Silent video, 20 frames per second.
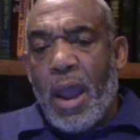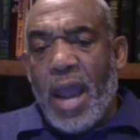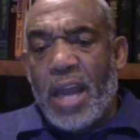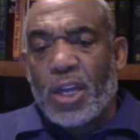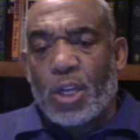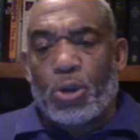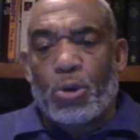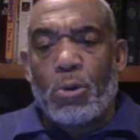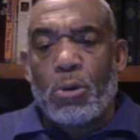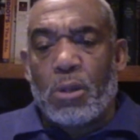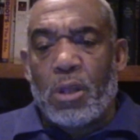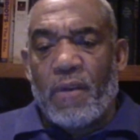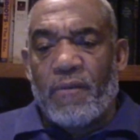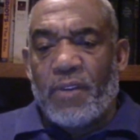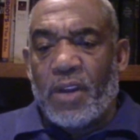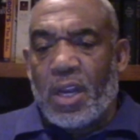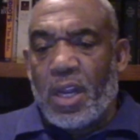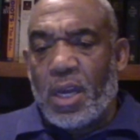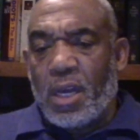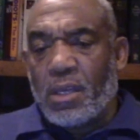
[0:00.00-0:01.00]
And the truth
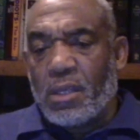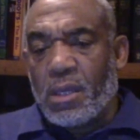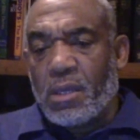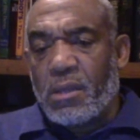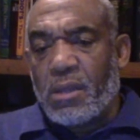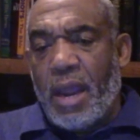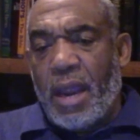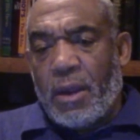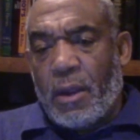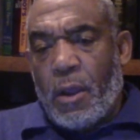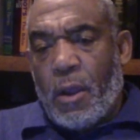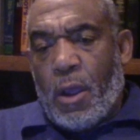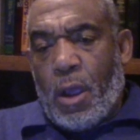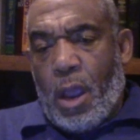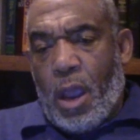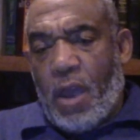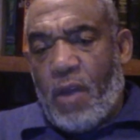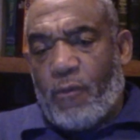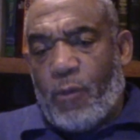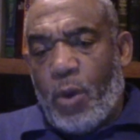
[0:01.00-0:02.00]
of it is that
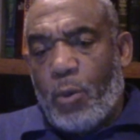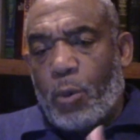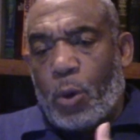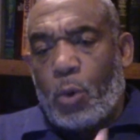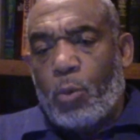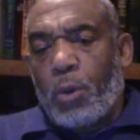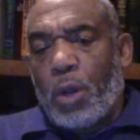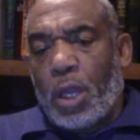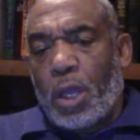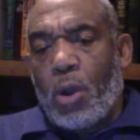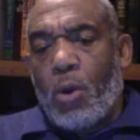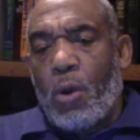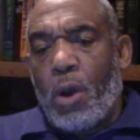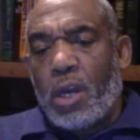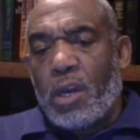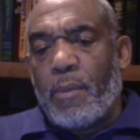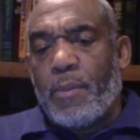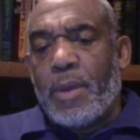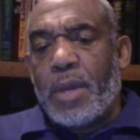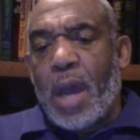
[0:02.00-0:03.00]
if we were really
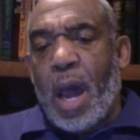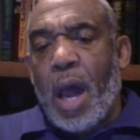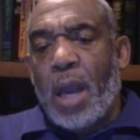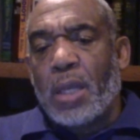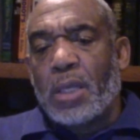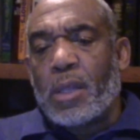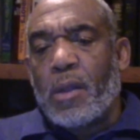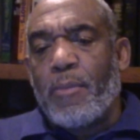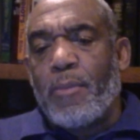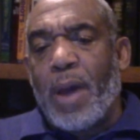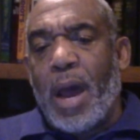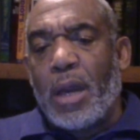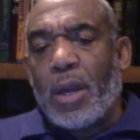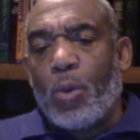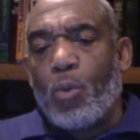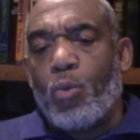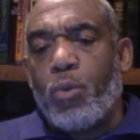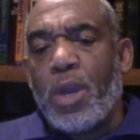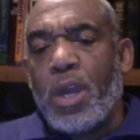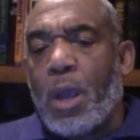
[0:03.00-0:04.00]
going to be honest about
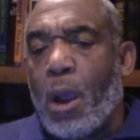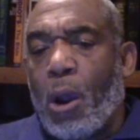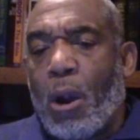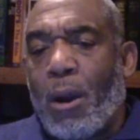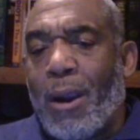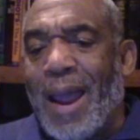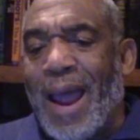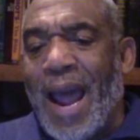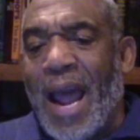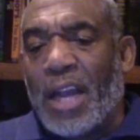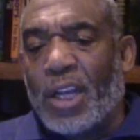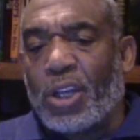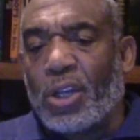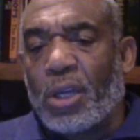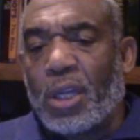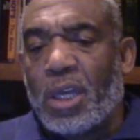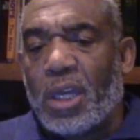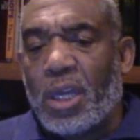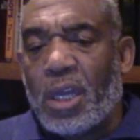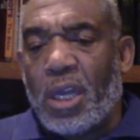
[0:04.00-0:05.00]
it, we are
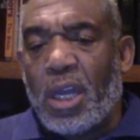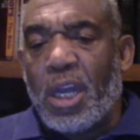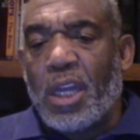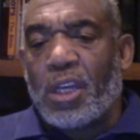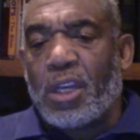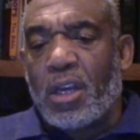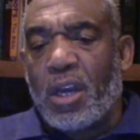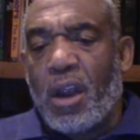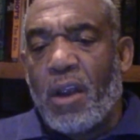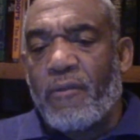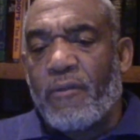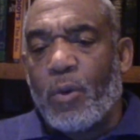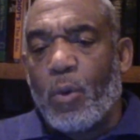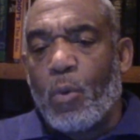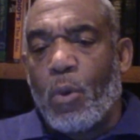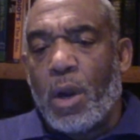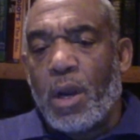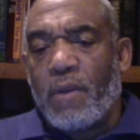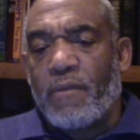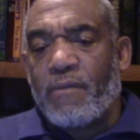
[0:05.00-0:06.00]
actually, each and every
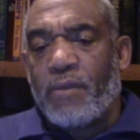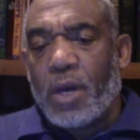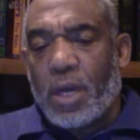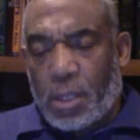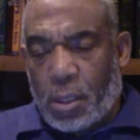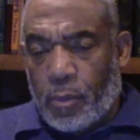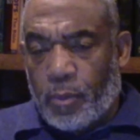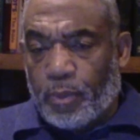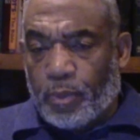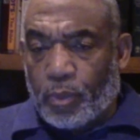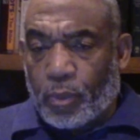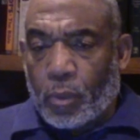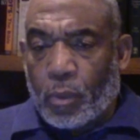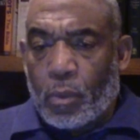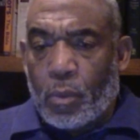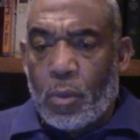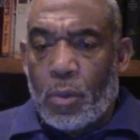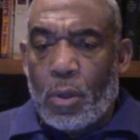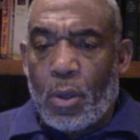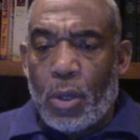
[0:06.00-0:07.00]
one of us,
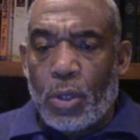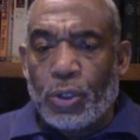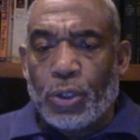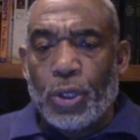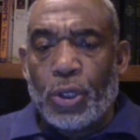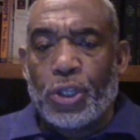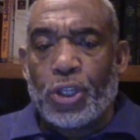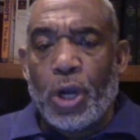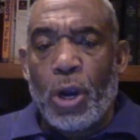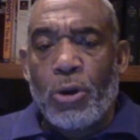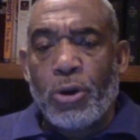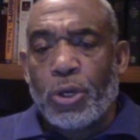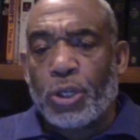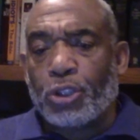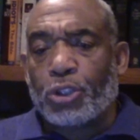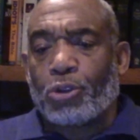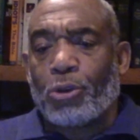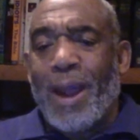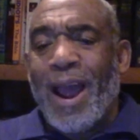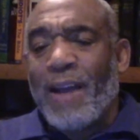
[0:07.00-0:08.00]

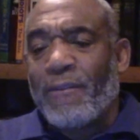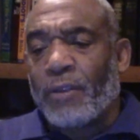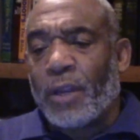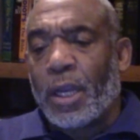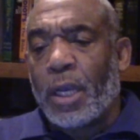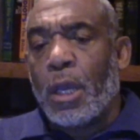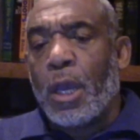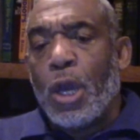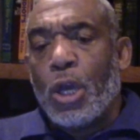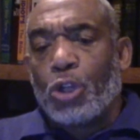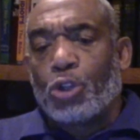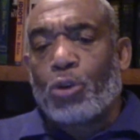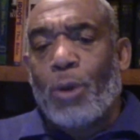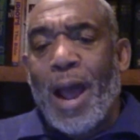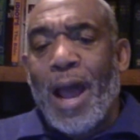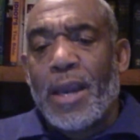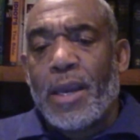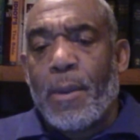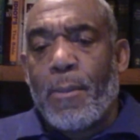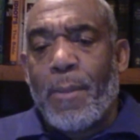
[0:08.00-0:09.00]
sojourners traveling,
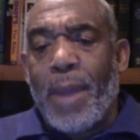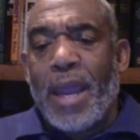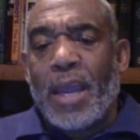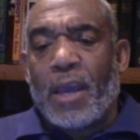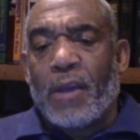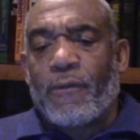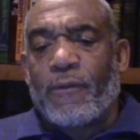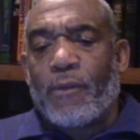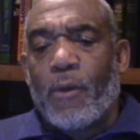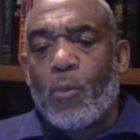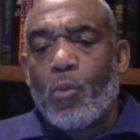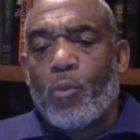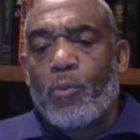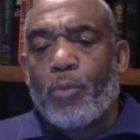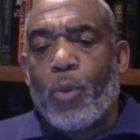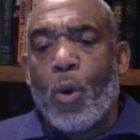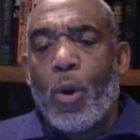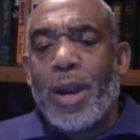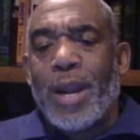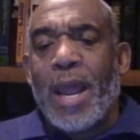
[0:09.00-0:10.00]
trying to make it from
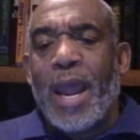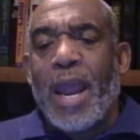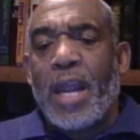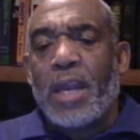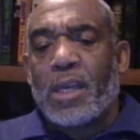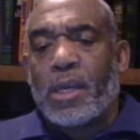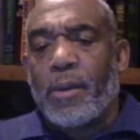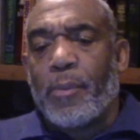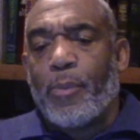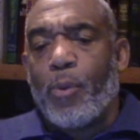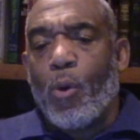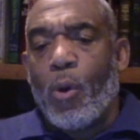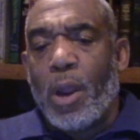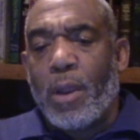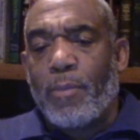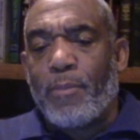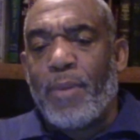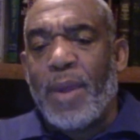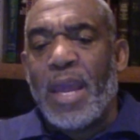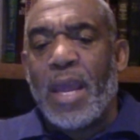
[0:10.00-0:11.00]
point A to
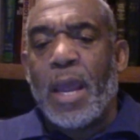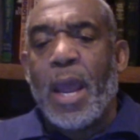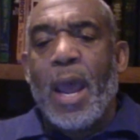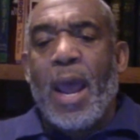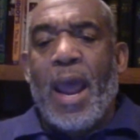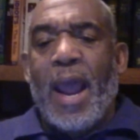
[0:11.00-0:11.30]
point B.